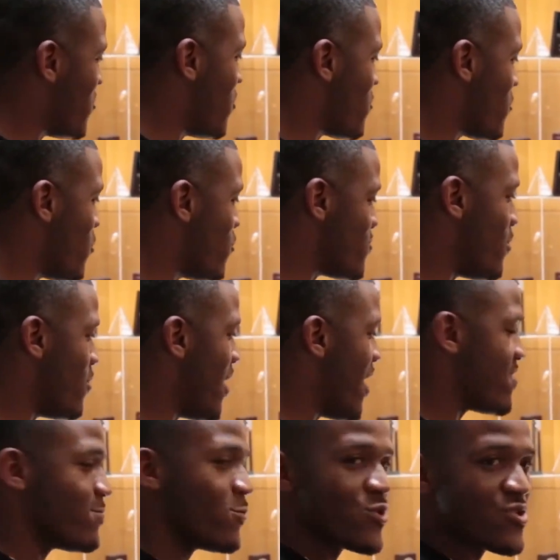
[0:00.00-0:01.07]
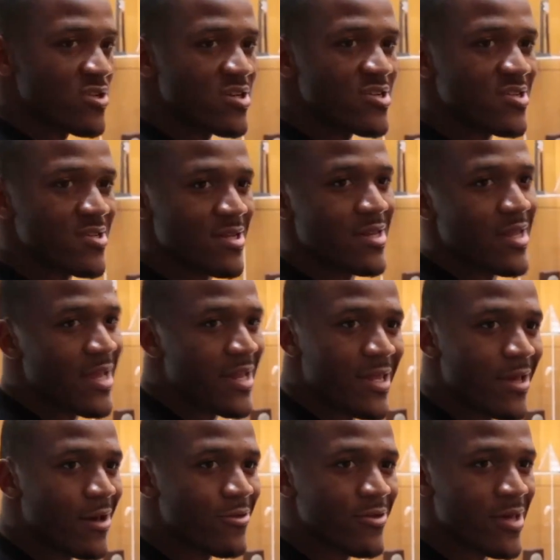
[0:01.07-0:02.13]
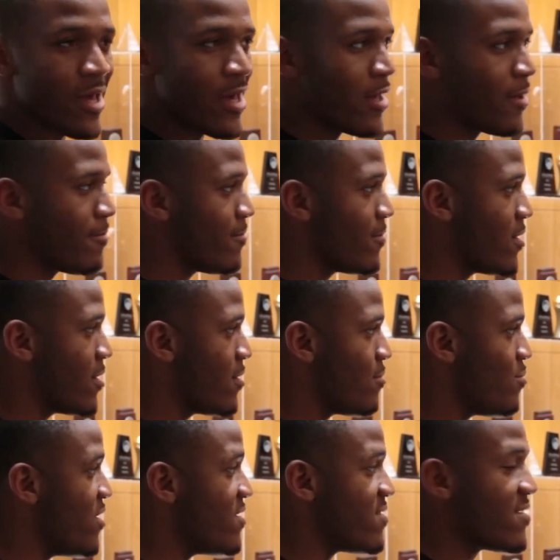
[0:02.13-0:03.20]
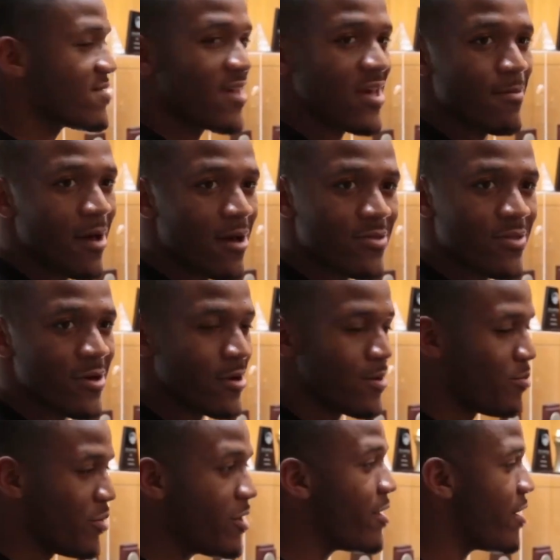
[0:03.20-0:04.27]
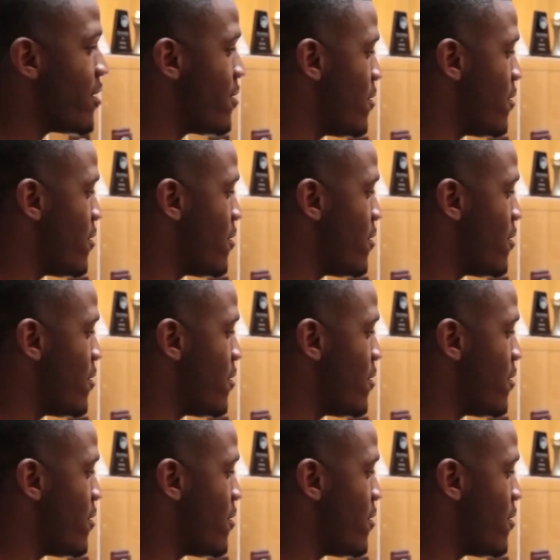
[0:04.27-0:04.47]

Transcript: Rose Bowl has more tradition than any other game, BCS game out there, period.